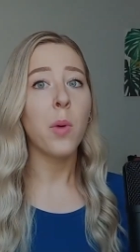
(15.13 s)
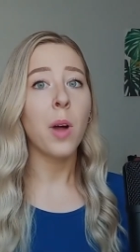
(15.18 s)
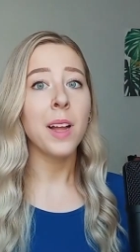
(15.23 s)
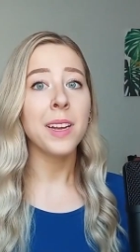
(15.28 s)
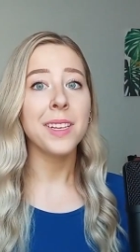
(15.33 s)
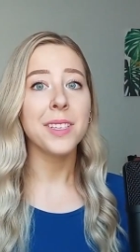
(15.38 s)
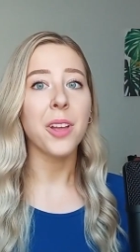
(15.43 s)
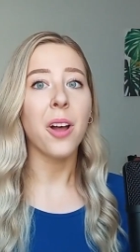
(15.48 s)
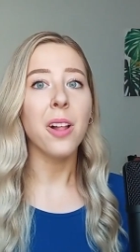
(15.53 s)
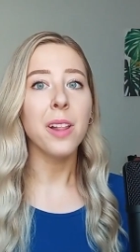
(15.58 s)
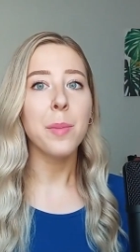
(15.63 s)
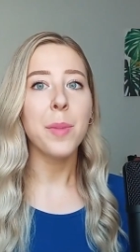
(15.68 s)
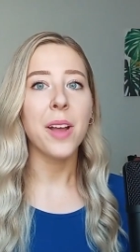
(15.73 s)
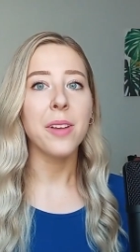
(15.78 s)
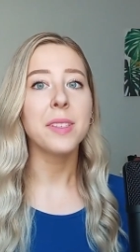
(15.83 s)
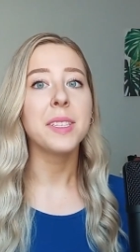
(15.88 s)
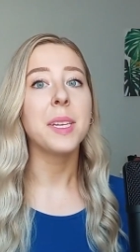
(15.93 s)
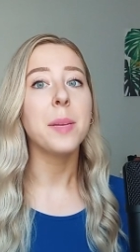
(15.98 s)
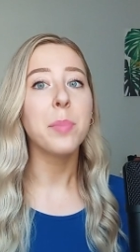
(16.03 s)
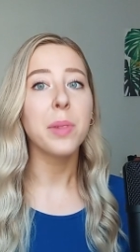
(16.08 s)
1 is all
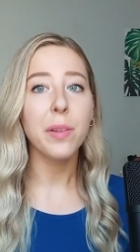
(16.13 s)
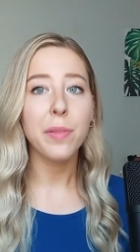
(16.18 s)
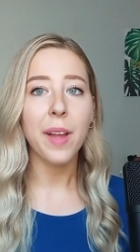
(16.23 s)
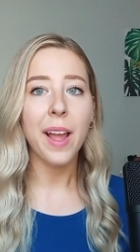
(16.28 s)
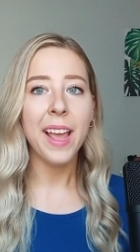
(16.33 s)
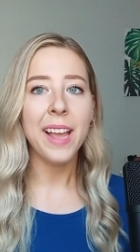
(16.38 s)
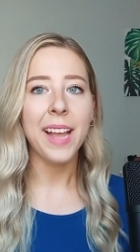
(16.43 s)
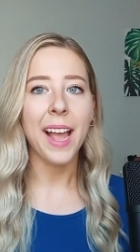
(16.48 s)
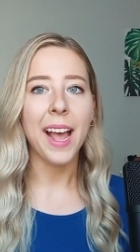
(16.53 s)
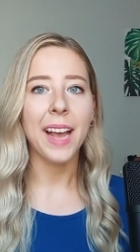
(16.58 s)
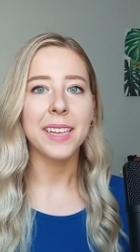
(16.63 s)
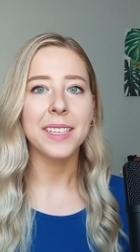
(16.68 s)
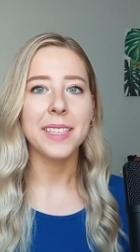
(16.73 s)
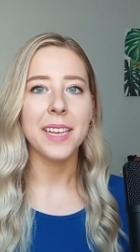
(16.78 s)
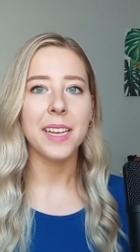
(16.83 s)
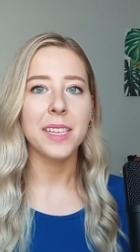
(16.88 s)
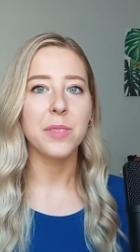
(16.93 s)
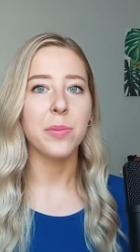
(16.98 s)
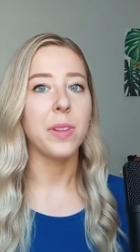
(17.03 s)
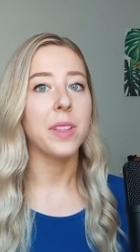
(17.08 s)
about simplifying
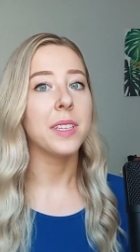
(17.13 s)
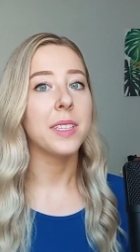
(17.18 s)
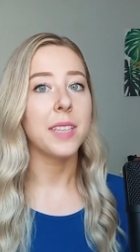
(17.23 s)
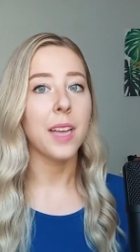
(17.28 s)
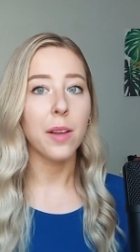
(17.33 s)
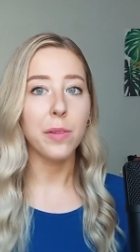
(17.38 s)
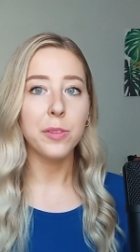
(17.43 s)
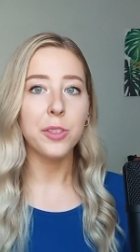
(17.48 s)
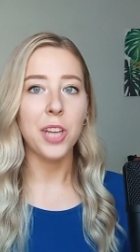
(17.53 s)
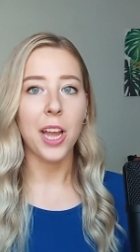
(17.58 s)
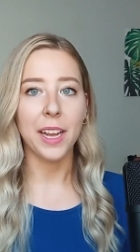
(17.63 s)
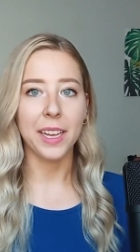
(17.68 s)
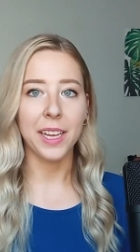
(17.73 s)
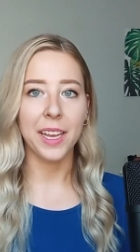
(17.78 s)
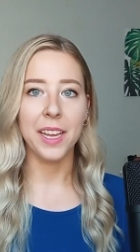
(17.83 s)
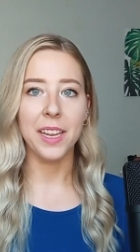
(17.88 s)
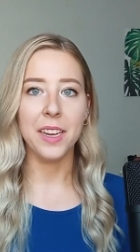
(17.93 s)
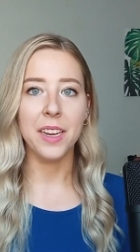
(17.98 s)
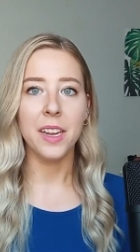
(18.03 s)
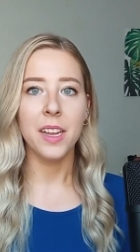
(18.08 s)
access with
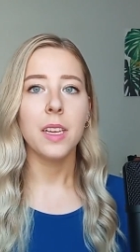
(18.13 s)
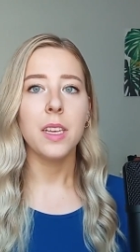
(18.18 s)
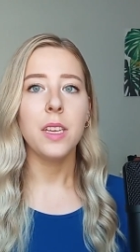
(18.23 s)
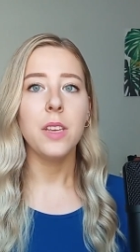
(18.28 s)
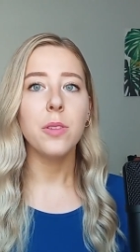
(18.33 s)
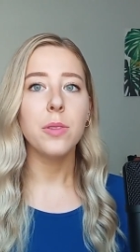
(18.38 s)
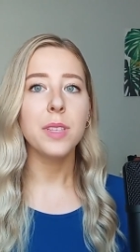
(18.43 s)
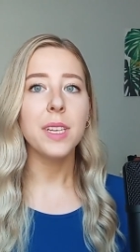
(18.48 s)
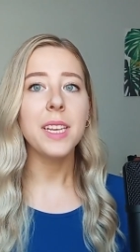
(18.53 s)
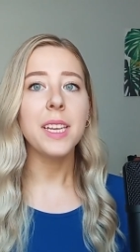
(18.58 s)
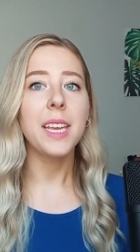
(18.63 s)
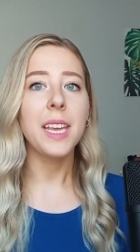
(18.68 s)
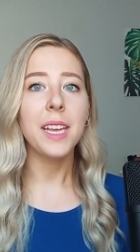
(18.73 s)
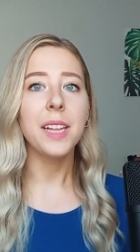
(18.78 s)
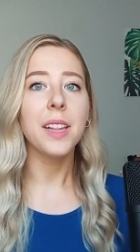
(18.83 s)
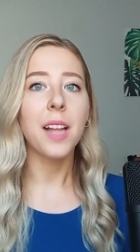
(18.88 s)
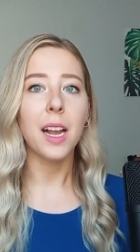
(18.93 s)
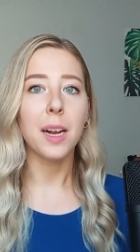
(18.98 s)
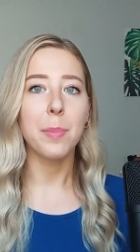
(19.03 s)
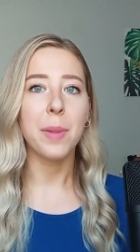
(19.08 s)
self-check-in. Using
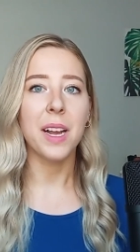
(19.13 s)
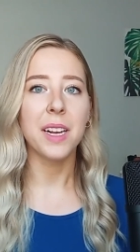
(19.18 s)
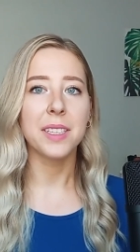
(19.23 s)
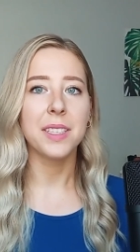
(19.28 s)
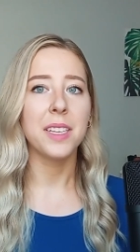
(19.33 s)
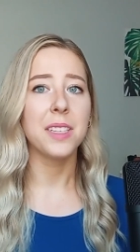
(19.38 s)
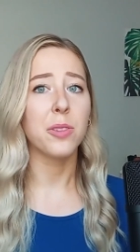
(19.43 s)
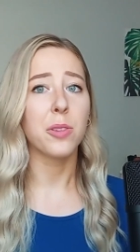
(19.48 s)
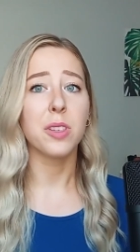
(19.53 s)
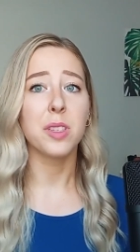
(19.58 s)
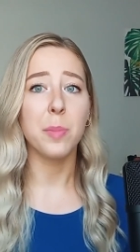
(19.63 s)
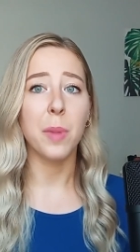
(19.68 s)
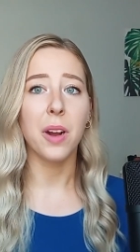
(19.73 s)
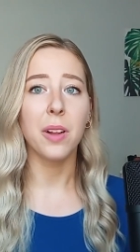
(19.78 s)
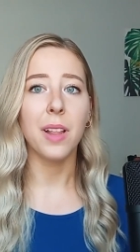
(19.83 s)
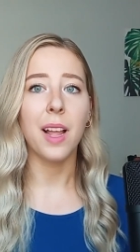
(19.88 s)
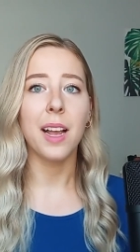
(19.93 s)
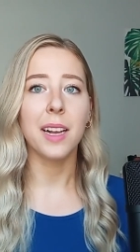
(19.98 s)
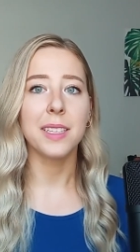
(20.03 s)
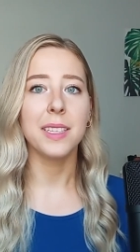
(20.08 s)
key lockboxes or
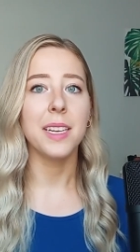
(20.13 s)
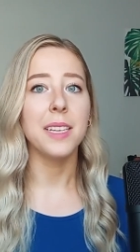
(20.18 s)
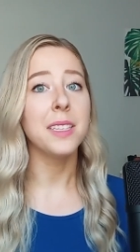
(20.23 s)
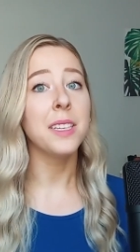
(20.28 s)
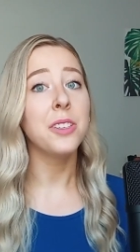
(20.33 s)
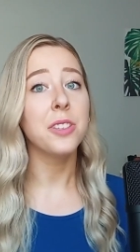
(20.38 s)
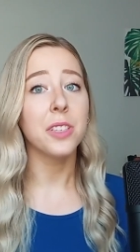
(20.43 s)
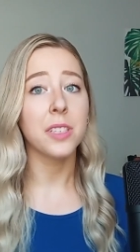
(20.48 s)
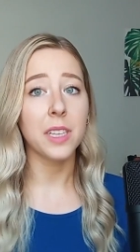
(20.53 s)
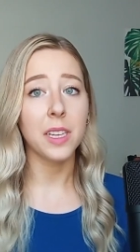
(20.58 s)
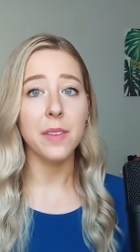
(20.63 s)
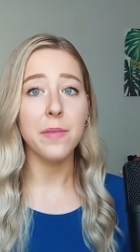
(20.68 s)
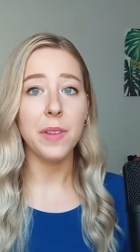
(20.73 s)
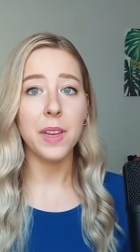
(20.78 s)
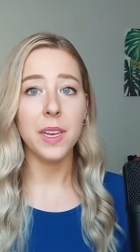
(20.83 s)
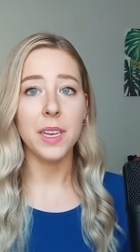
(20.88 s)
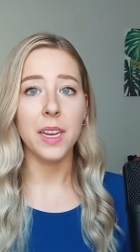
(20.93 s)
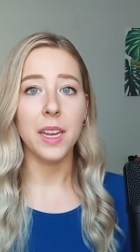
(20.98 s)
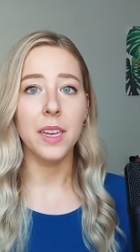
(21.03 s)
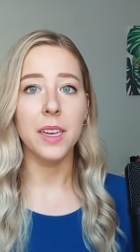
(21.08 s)
smart locks isn't just
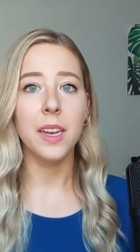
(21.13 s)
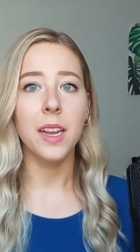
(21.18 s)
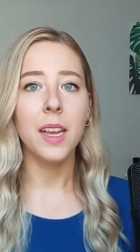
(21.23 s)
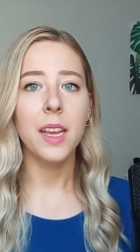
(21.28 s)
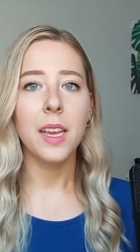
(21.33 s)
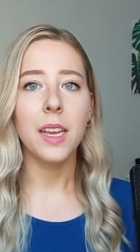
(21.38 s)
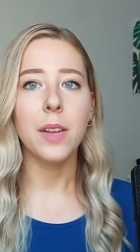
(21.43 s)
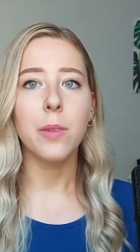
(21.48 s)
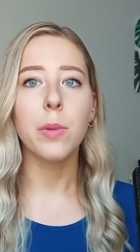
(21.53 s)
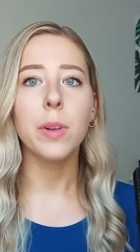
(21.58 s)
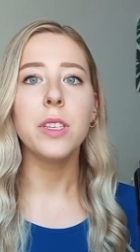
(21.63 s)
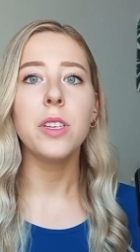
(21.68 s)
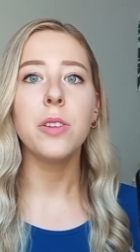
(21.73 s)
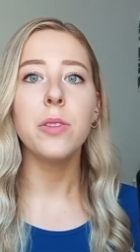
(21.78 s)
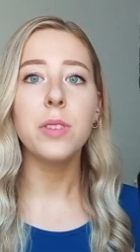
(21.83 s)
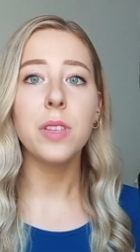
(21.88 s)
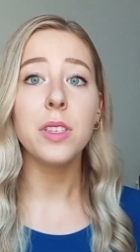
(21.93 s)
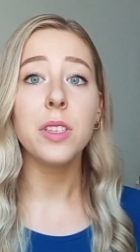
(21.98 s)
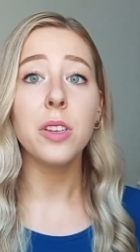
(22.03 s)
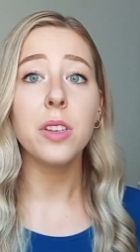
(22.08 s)
convenient, it
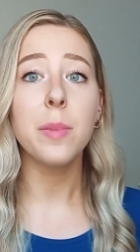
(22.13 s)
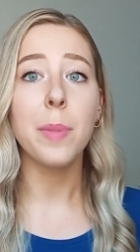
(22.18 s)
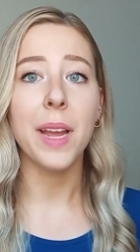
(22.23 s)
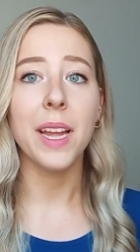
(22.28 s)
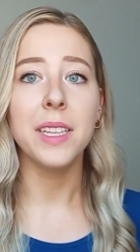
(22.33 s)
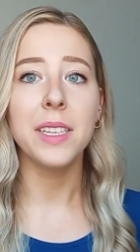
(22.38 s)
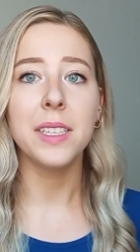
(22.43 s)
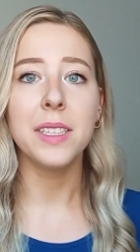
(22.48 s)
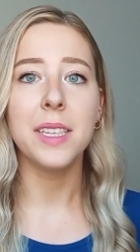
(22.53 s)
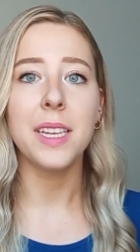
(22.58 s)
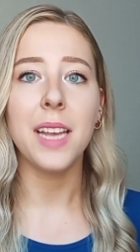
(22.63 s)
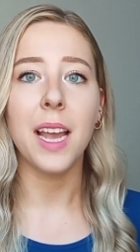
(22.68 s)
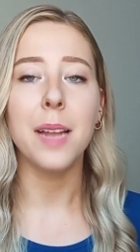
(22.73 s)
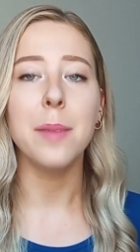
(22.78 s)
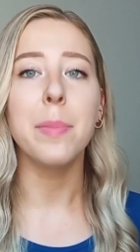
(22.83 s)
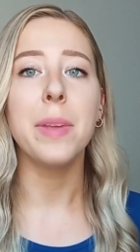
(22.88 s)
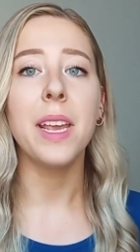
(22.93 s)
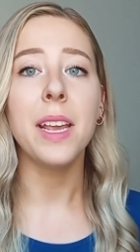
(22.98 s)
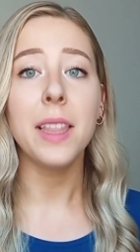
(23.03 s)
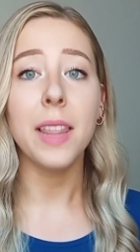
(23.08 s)
reduces your dependency
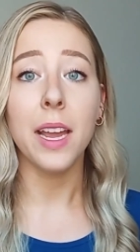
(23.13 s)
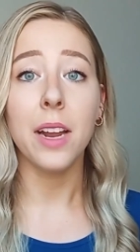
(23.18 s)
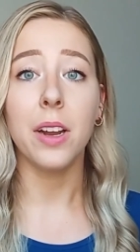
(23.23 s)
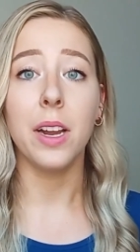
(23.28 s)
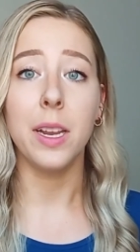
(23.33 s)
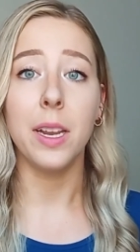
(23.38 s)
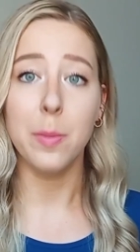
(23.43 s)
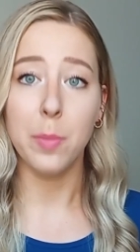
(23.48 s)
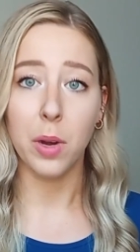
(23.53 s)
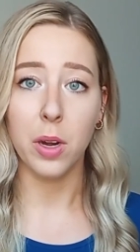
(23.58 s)
on being there in